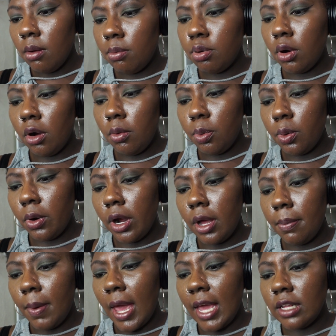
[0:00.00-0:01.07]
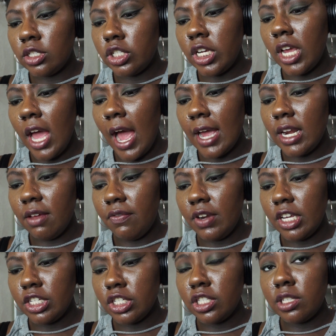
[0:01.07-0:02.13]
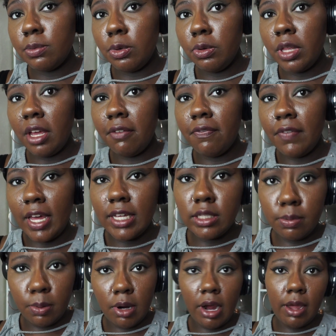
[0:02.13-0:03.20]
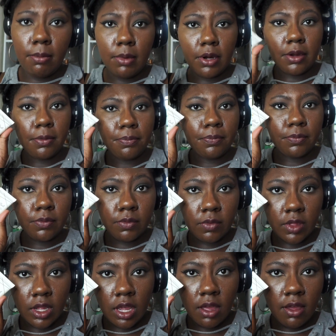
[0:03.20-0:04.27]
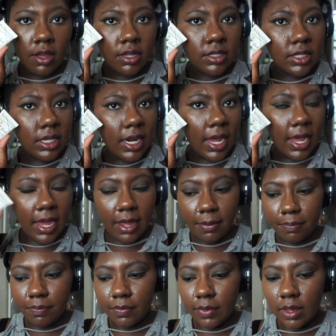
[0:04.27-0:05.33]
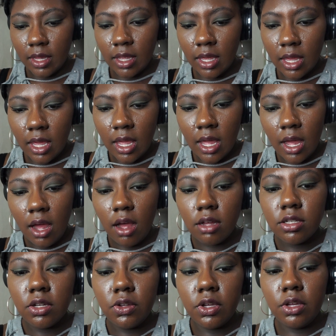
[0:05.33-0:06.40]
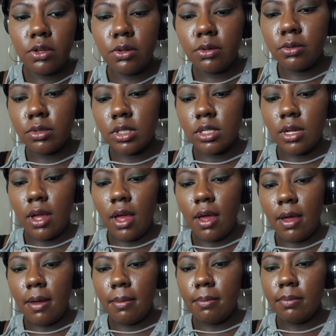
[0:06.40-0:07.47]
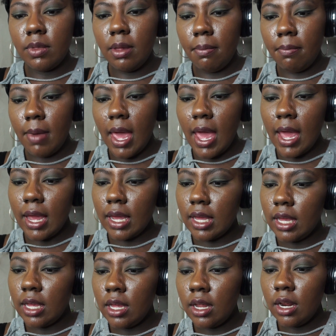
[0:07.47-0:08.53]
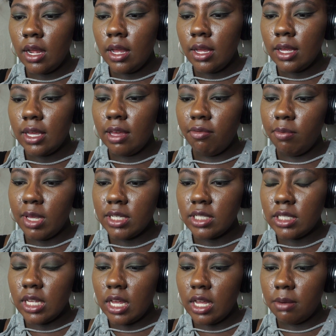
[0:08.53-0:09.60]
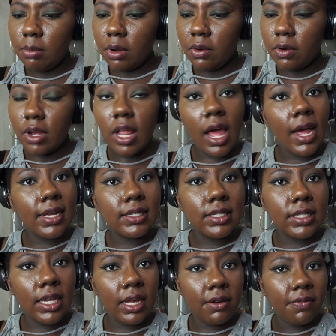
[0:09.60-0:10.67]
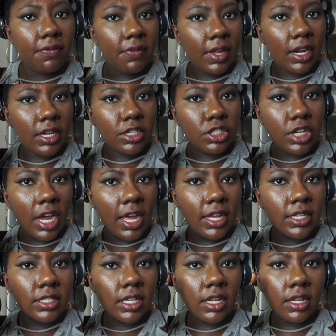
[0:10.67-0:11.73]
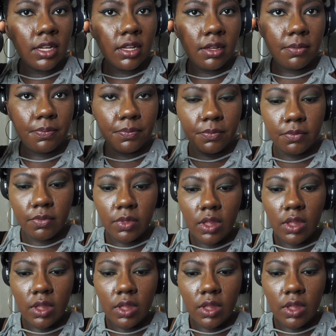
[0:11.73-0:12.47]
Pro Prep HD High Definition Smoothing Face Primer today. Also used the MAC Give Me Sun Mineralized Skin Finish as a